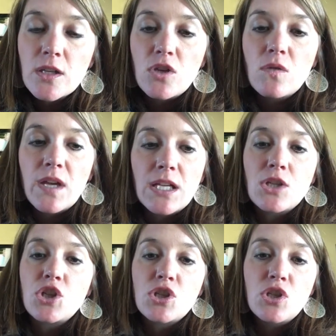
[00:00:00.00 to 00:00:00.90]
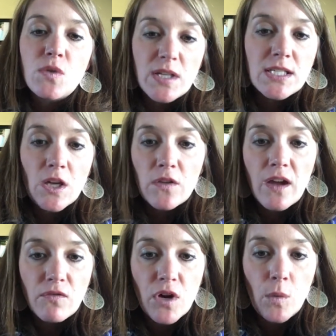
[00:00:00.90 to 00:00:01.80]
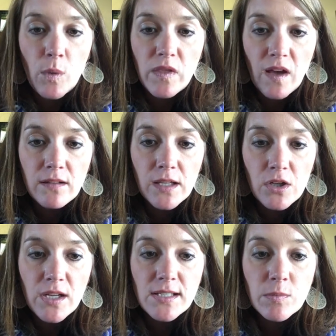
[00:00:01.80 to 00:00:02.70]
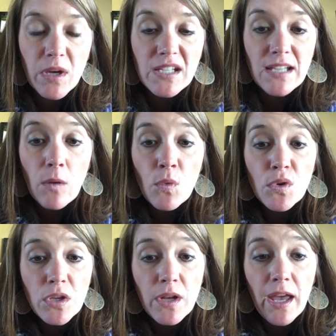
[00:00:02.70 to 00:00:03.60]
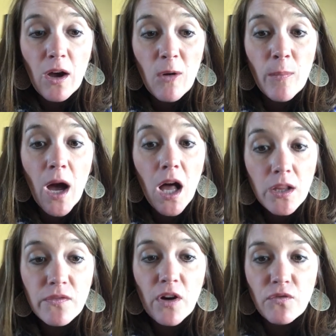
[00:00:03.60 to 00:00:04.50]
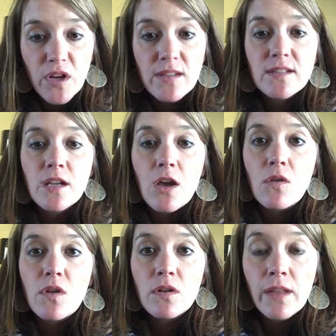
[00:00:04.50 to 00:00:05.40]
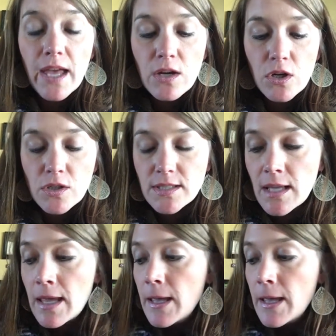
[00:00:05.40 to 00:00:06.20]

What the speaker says: you can tell that friend what that letter is, because I want you to help all of our friends know their letters.